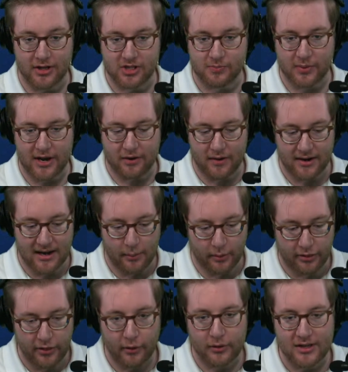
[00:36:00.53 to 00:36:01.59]
this break right now, we're
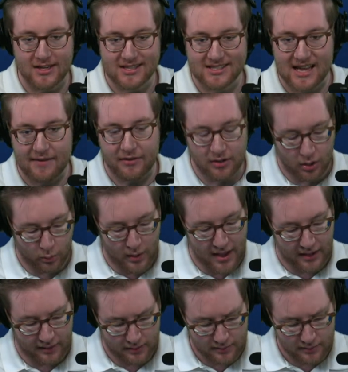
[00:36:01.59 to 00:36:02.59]
37 away.